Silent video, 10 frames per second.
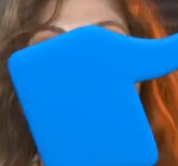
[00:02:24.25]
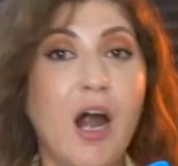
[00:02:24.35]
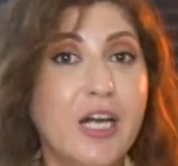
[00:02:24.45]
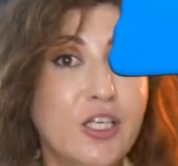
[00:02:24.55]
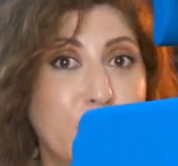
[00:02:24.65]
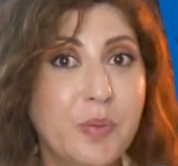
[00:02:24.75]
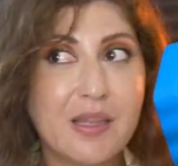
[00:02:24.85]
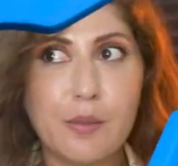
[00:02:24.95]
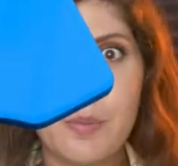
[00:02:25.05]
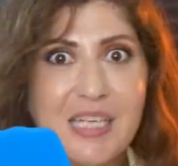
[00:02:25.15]
arguably
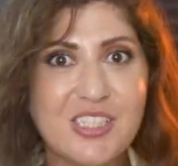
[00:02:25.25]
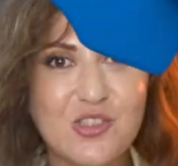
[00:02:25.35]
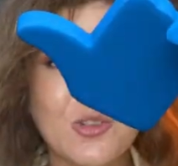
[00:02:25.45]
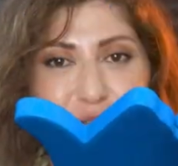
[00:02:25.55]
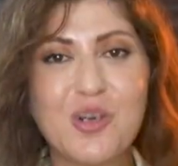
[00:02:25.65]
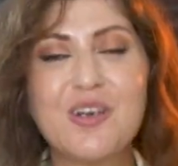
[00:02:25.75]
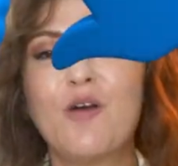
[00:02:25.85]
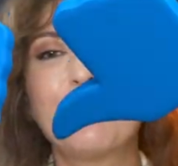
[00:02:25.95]
the best tool